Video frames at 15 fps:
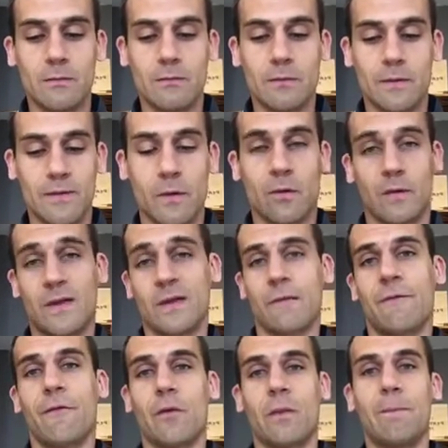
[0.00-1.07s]
so that's
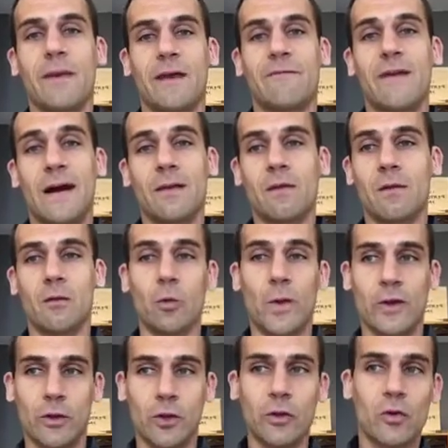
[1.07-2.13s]
for the big vats. We are
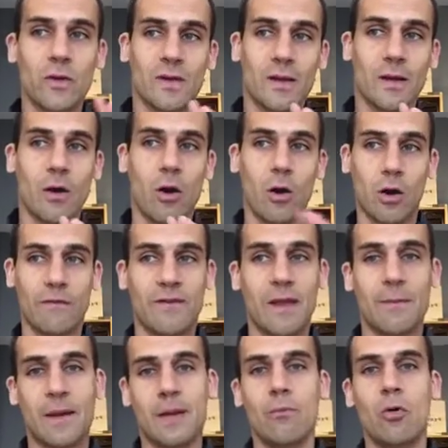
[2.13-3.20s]
not using all of
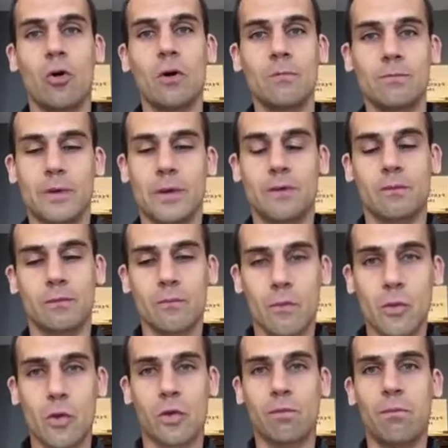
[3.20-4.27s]
them anymore, but
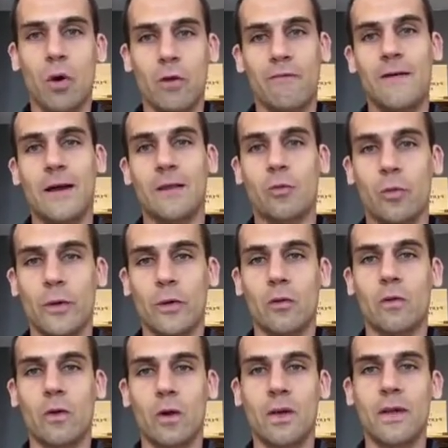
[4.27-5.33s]
the smaller vats, we
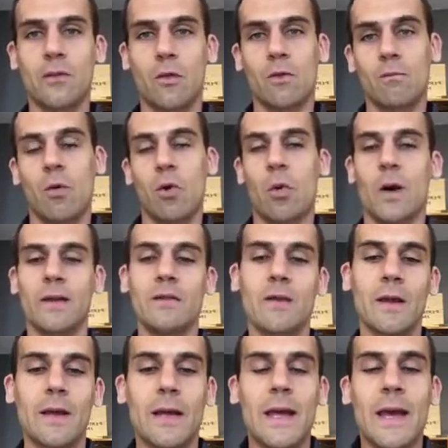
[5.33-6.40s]
use only the small ones.
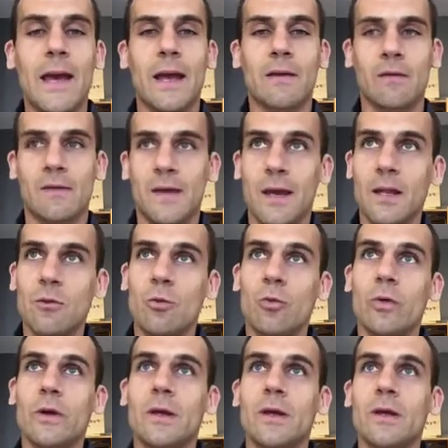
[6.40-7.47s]
And then
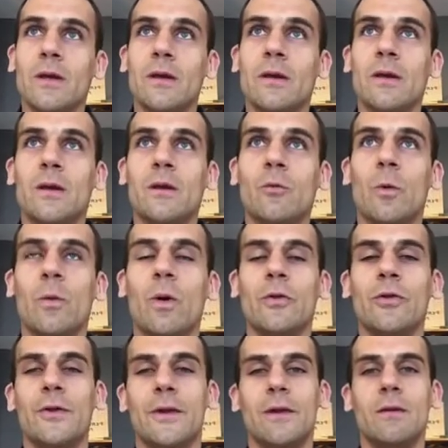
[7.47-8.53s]
we
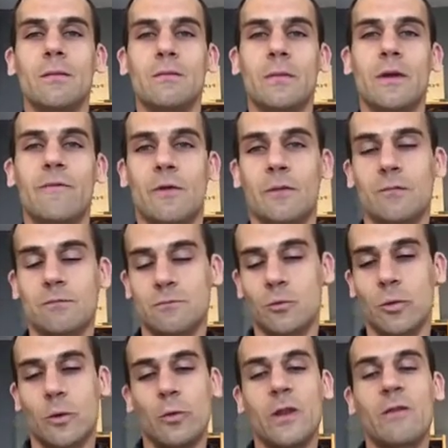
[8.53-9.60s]

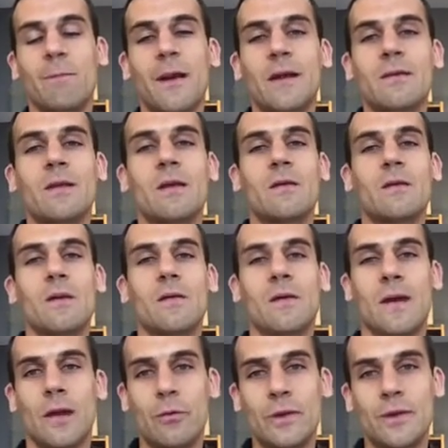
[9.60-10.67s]
respected this
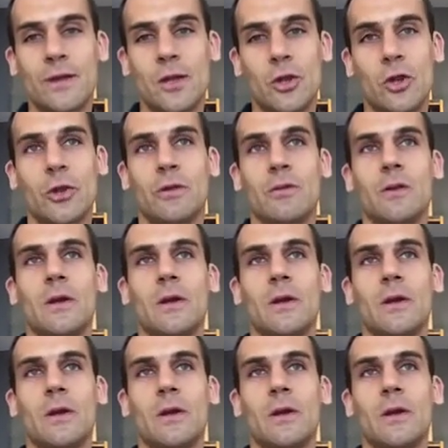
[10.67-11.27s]
heritage,